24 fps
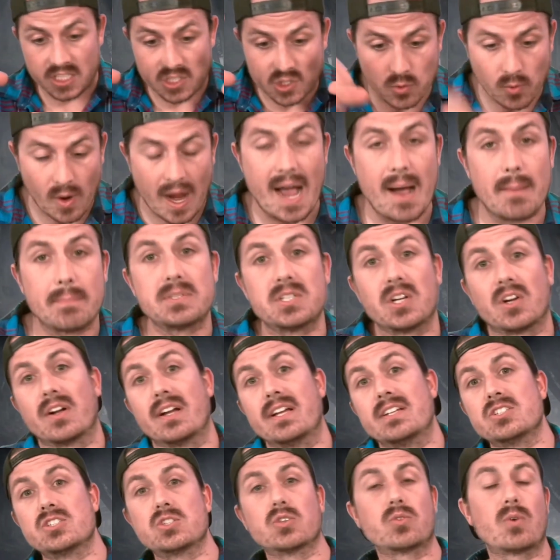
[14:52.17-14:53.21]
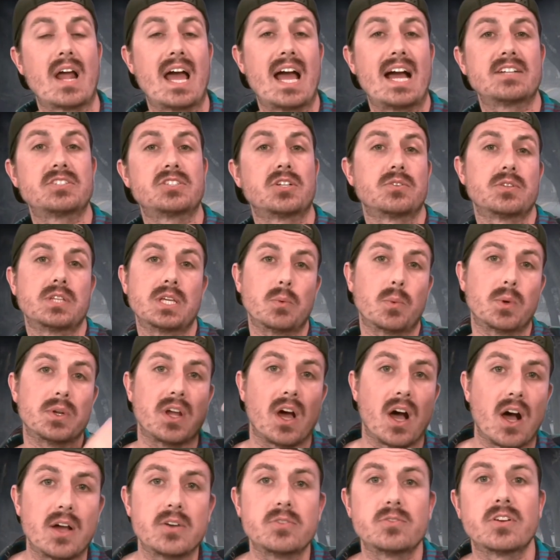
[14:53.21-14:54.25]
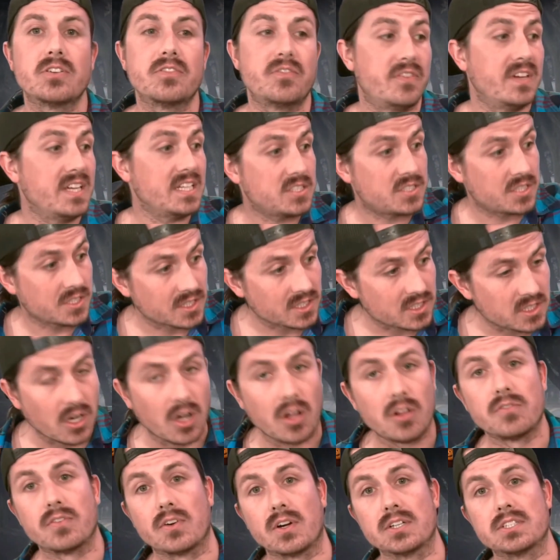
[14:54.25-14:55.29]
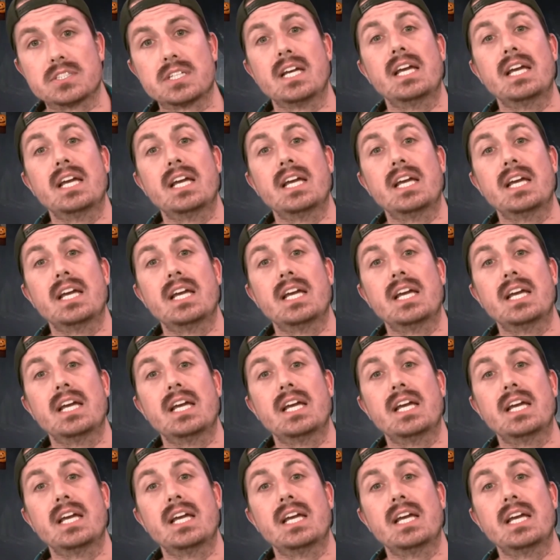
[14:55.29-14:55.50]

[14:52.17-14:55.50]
he grabbed her and dragged her the 100 feet to the culvert.